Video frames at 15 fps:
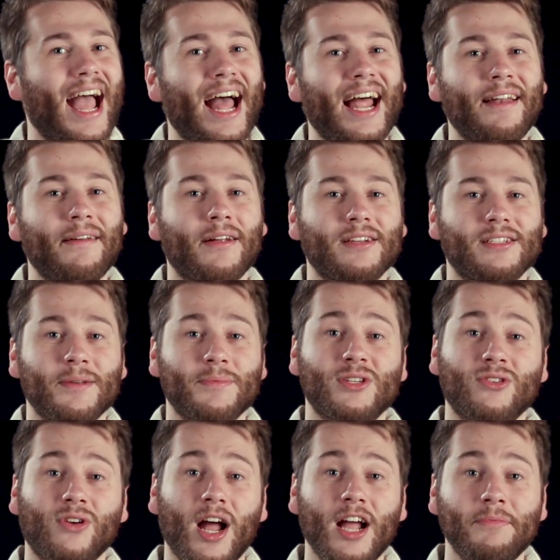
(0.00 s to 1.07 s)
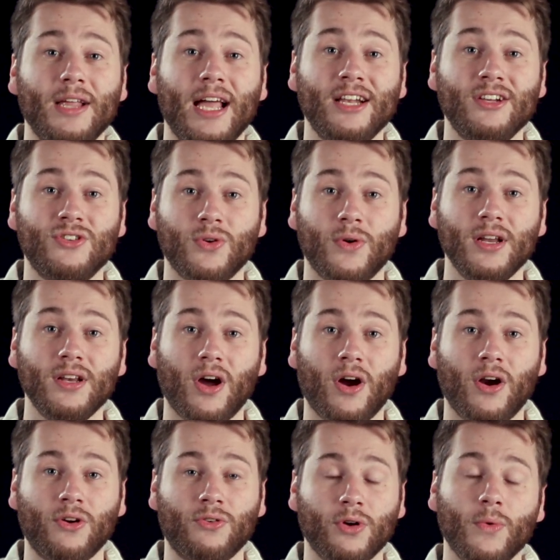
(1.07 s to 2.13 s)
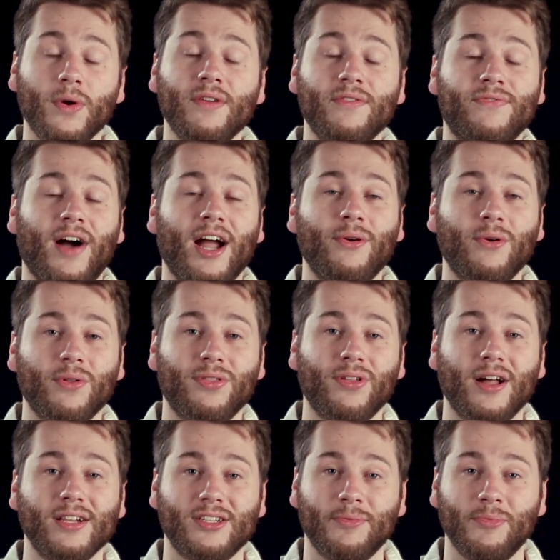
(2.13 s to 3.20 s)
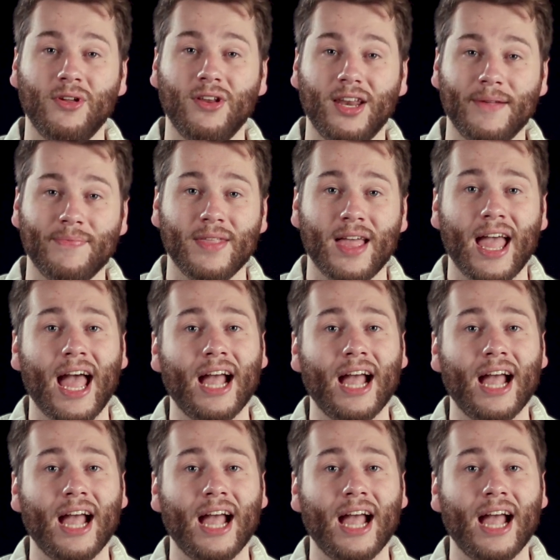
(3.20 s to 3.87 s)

and subscribe and join our growing viral thoughts community